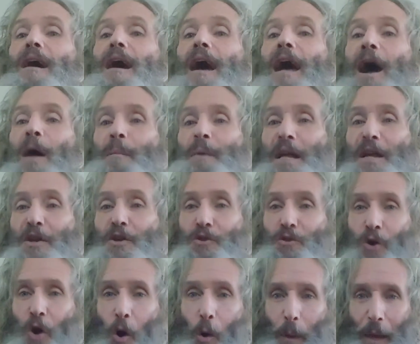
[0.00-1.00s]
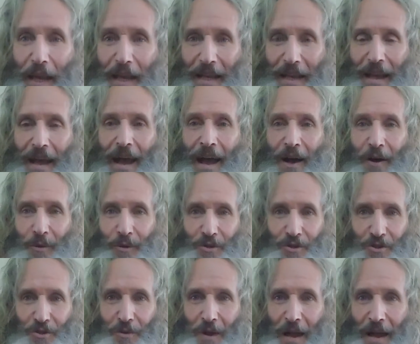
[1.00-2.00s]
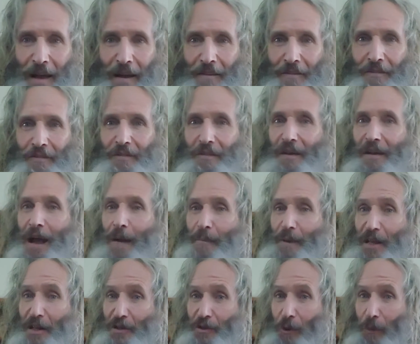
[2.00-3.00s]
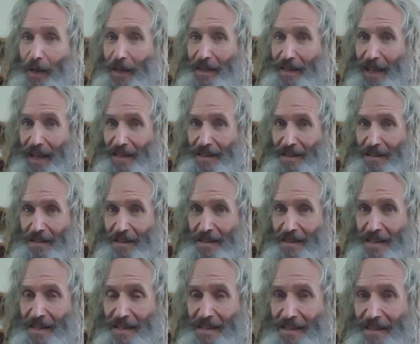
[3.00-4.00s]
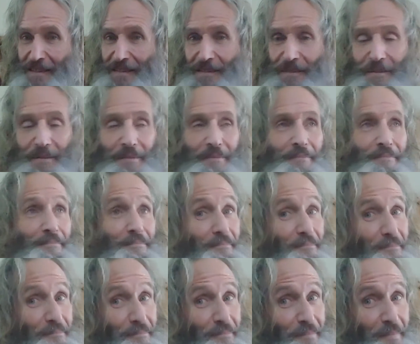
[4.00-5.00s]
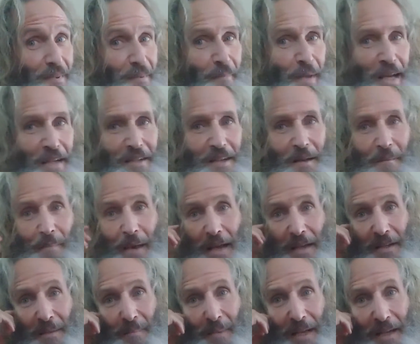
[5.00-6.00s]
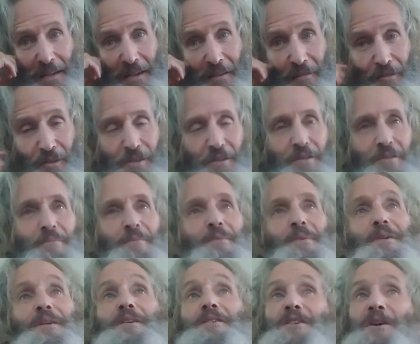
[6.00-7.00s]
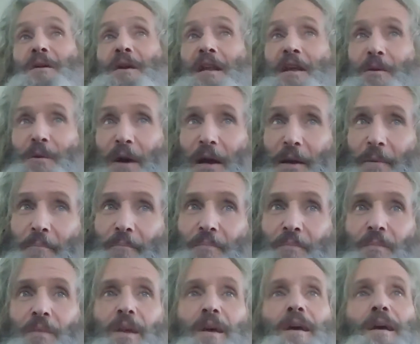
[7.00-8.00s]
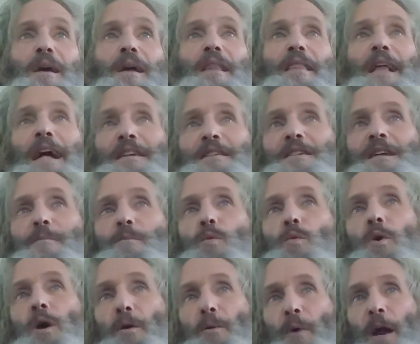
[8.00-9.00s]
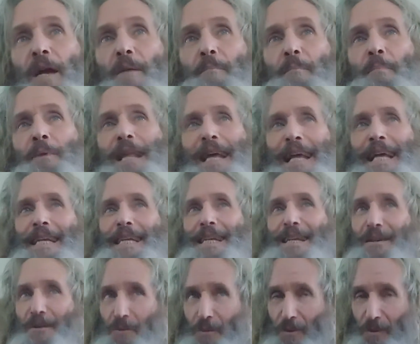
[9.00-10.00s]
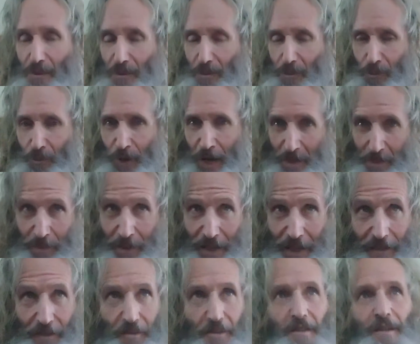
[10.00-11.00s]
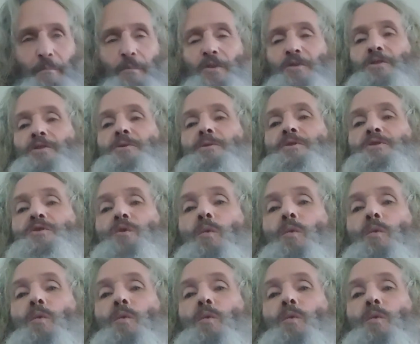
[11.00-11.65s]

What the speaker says: how many growing hours you have, how many growing days in the season. It makes a big difference. So anyway, that's number 1, right plant, right place. Number 2 is to